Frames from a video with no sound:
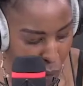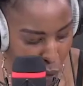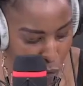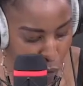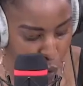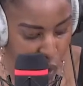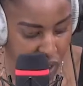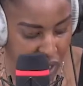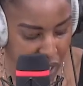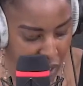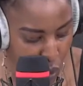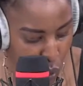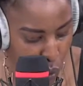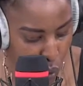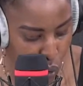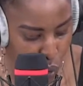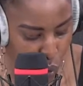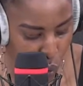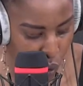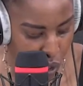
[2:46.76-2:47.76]
course, I
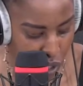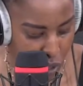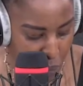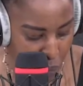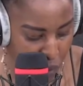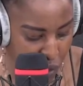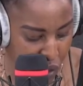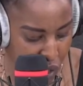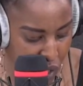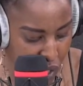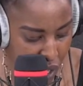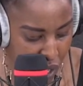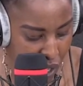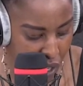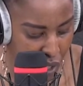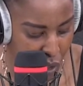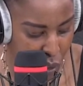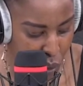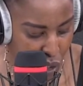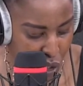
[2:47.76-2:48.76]
told you Olympics
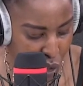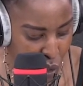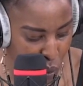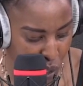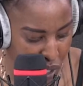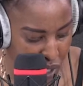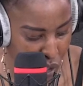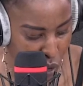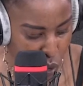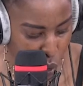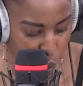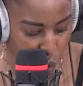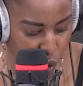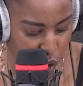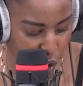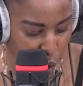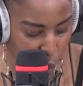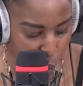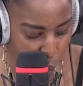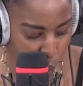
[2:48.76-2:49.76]
2020
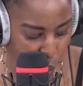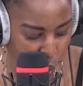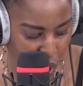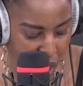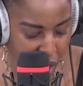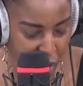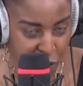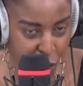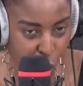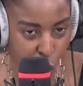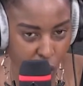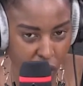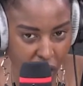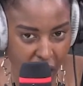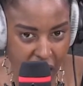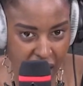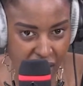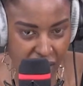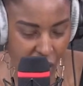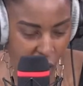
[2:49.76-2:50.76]
Tokyo. All
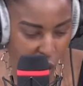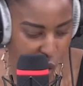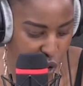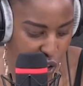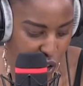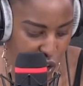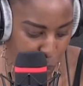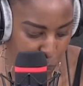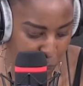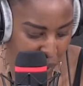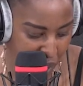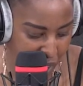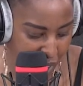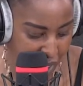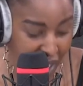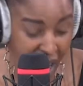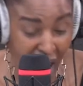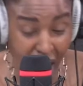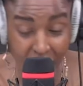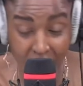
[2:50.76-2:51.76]
eyes are on
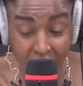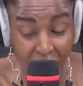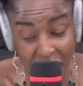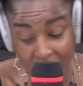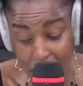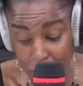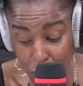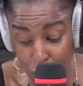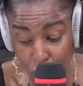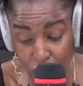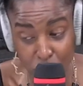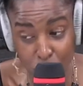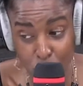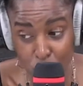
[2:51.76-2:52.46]
Japan. I think I'm going.